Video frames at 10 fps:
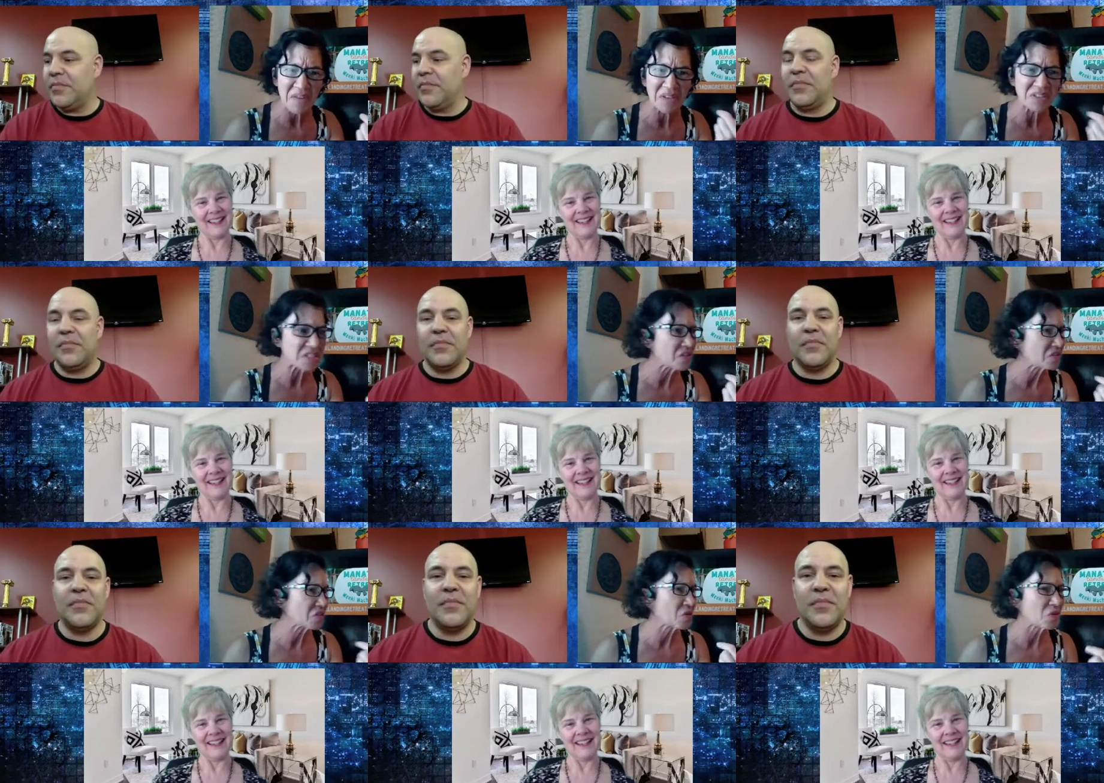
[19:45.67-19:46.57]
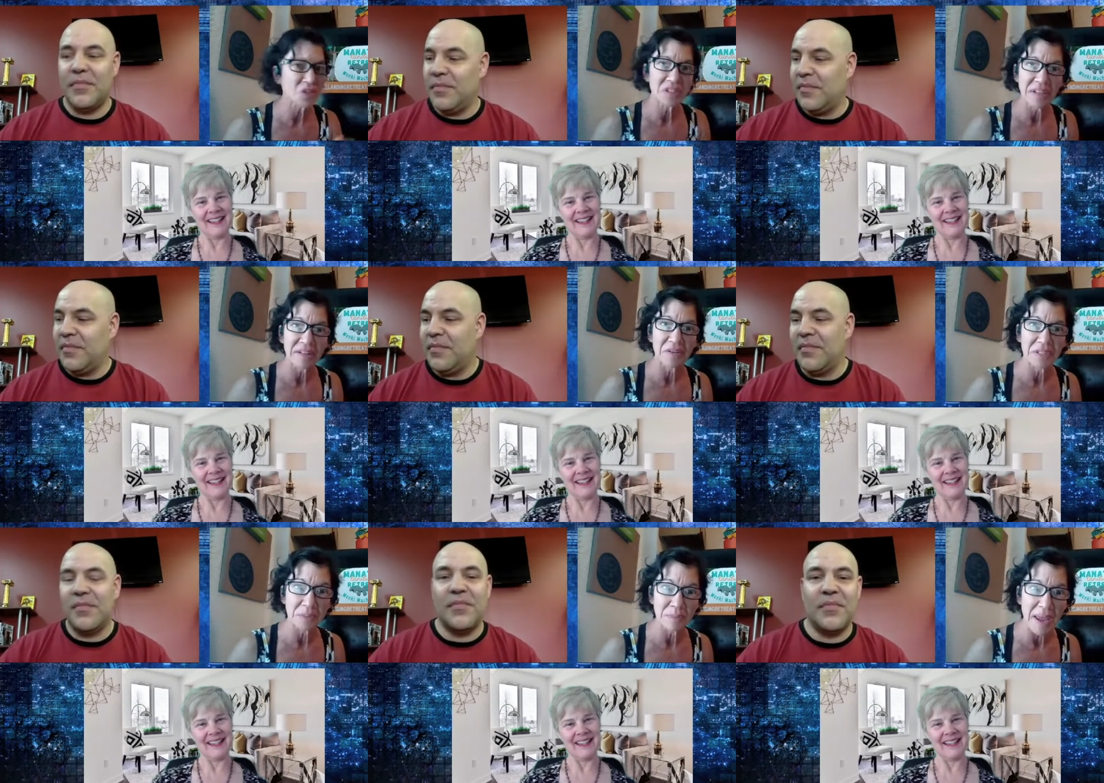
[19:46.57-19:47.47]
Speaker 1: seen those. They're cool. She's like, they're
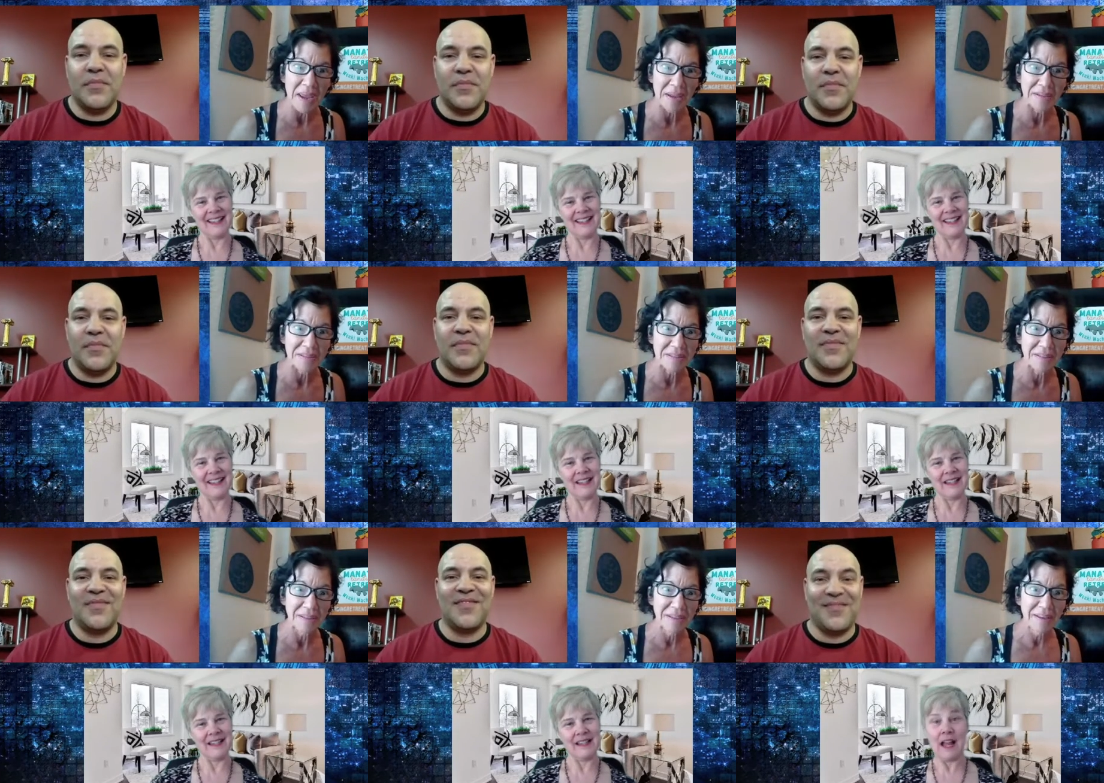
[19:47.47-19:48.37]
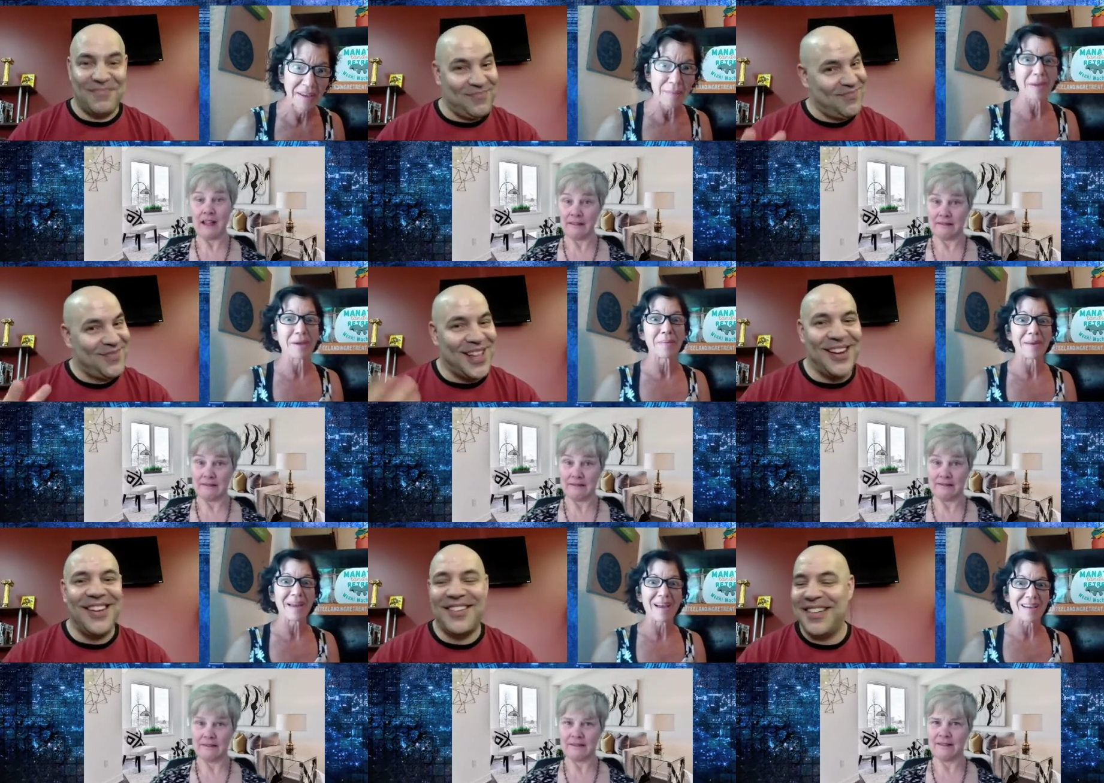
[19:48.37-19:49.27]
Spanx. Oh my God, my
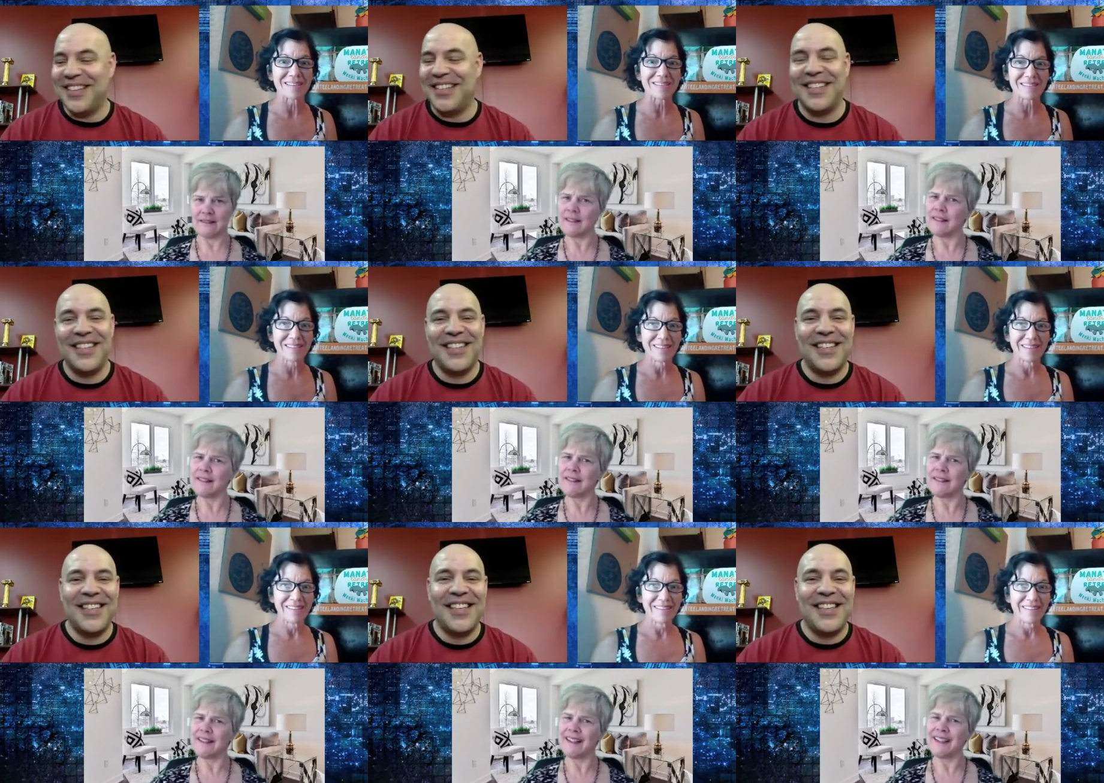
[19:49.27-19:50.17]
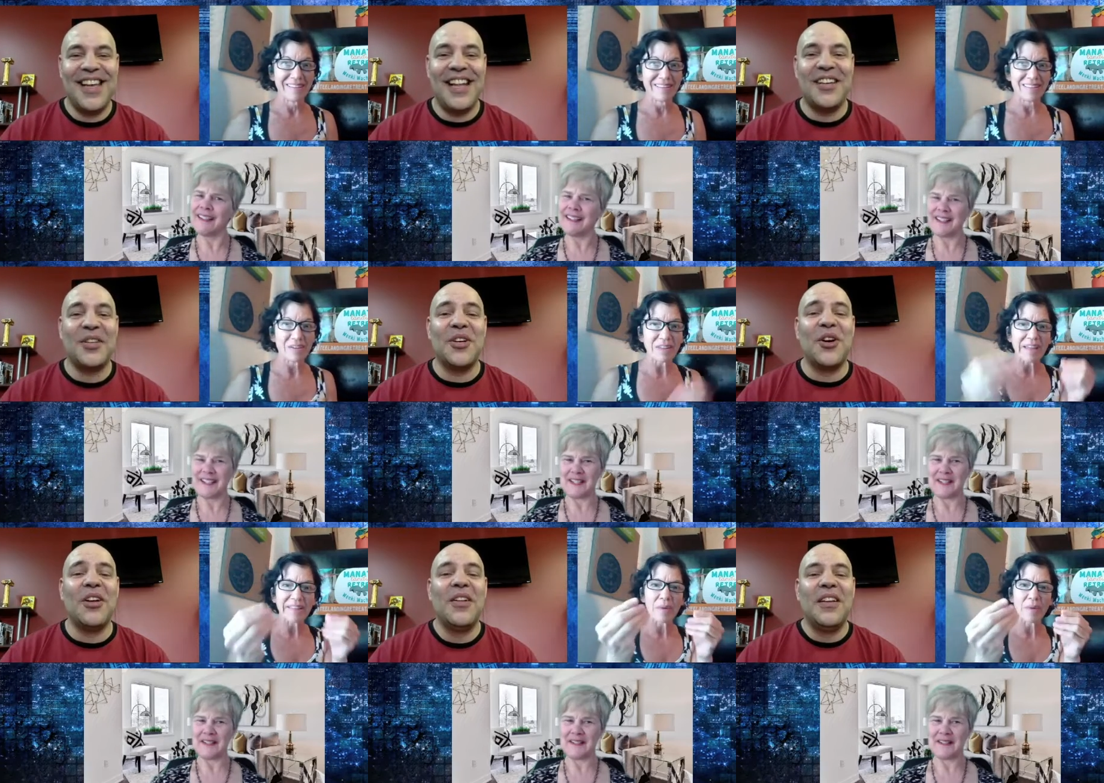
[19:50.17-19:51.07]
yeah. gosh.
Speaker 2: Yeah, they're, like
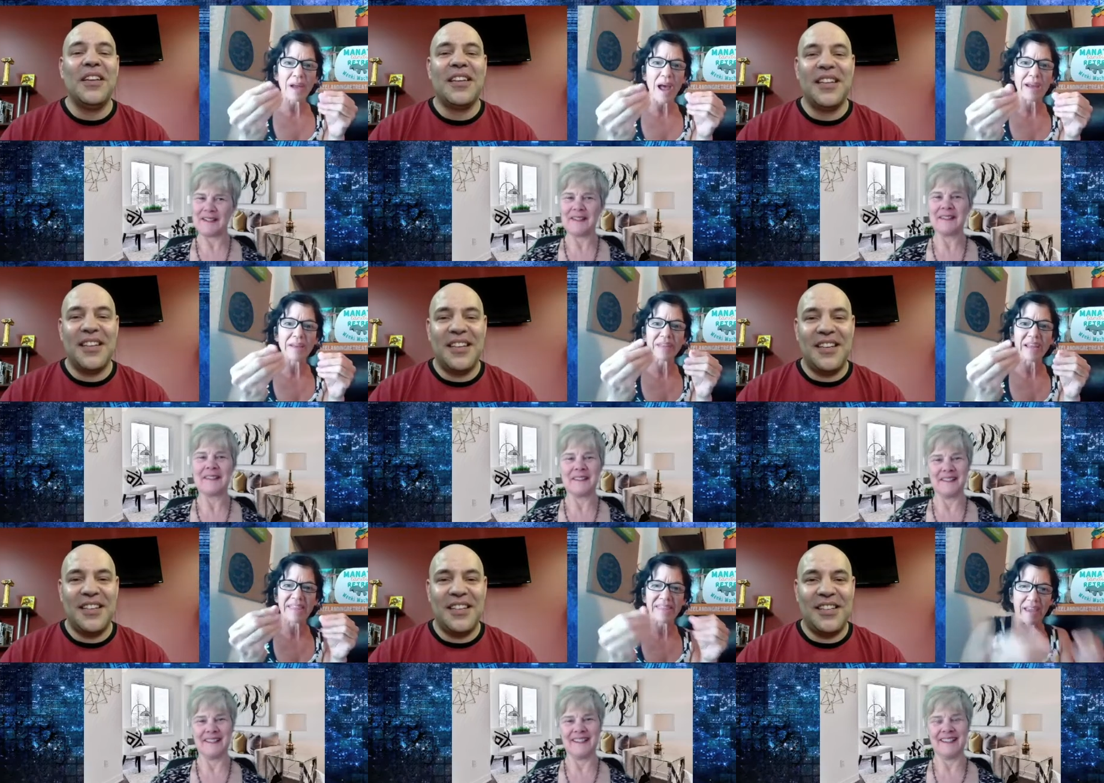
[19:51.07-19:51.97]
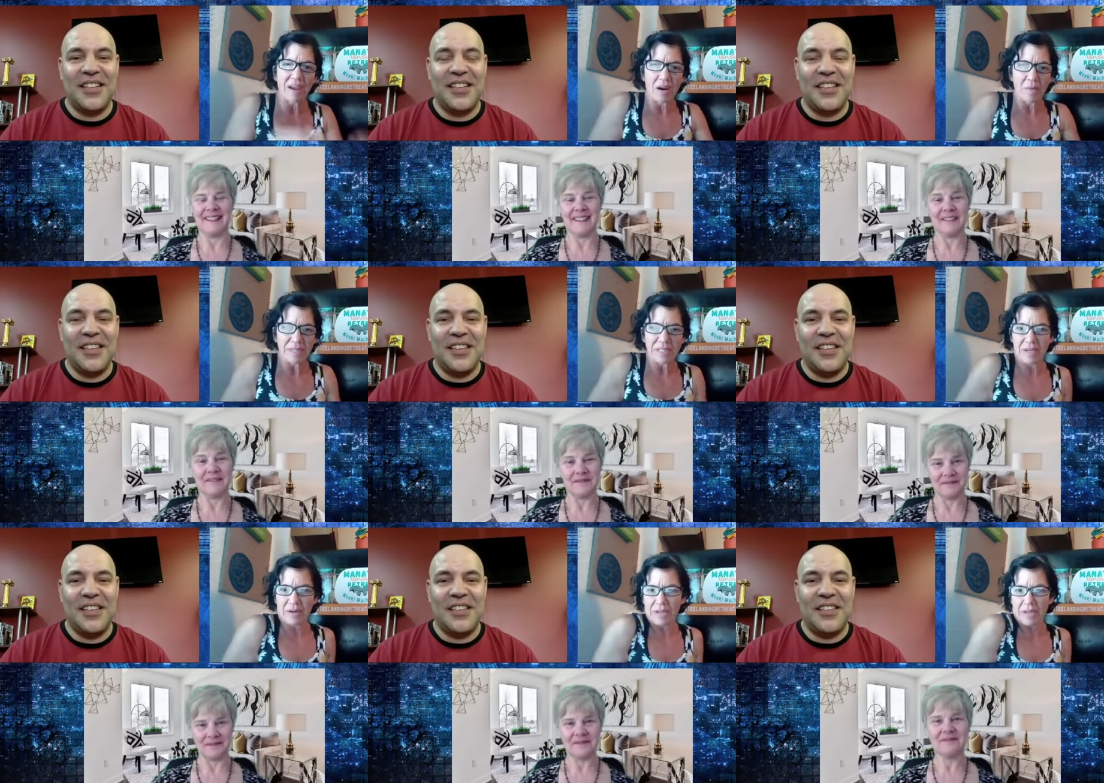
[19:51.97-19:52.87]
they
Speaker 1: were kind of like thicker
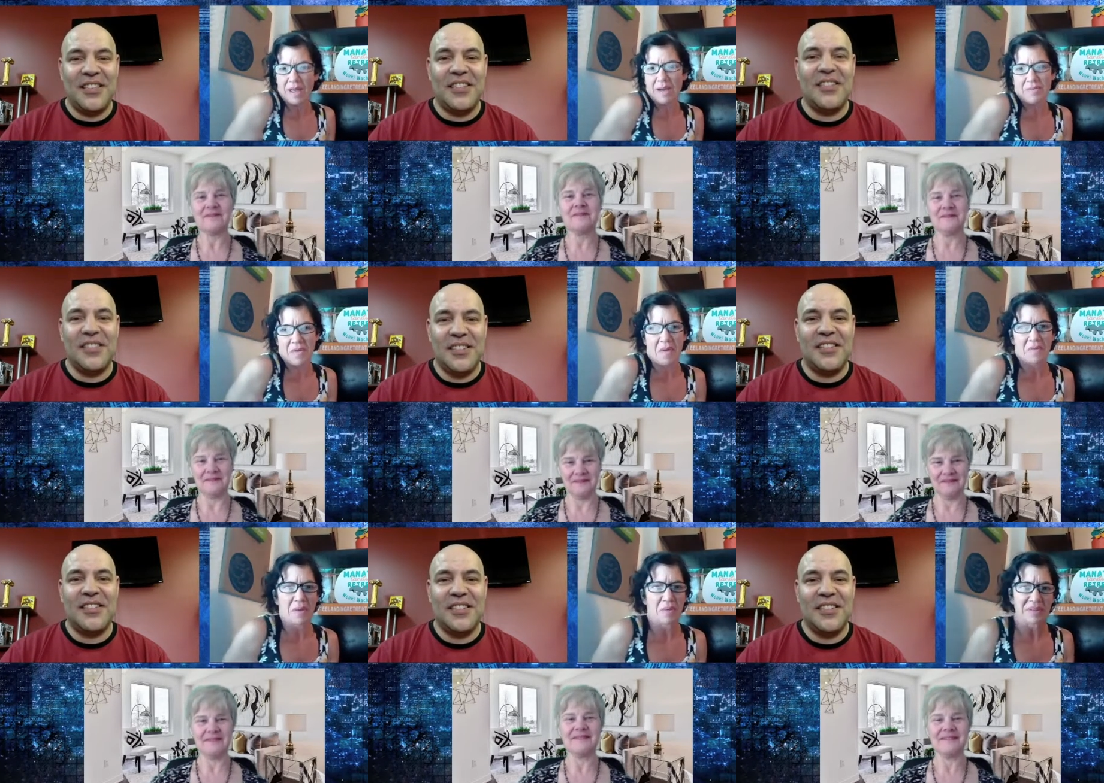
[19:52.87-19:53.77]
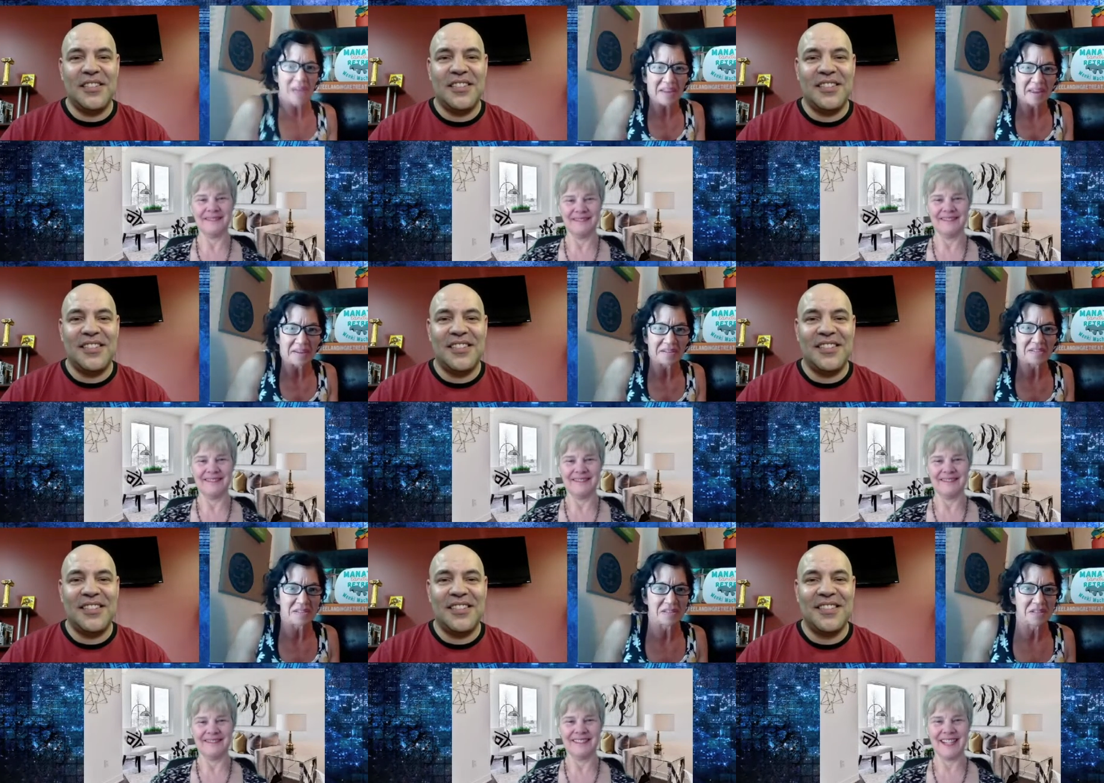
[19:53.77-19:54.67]
material. I don't know. They were leggings.
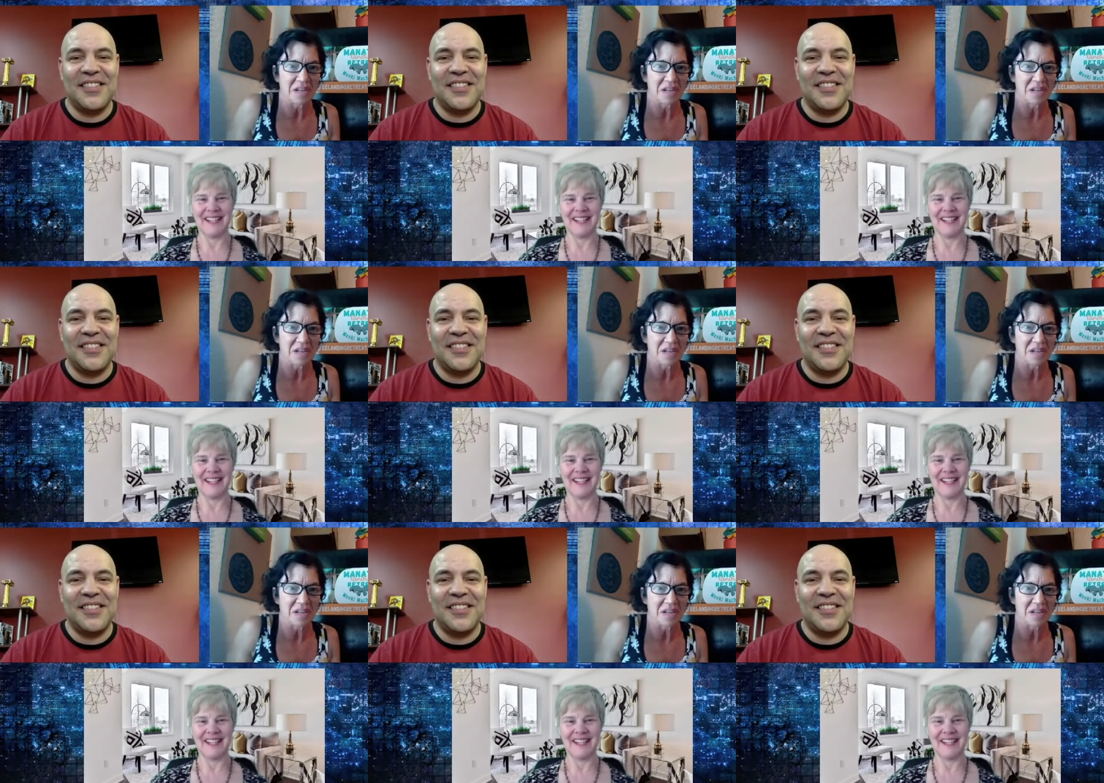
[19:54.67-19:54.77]
Yeah,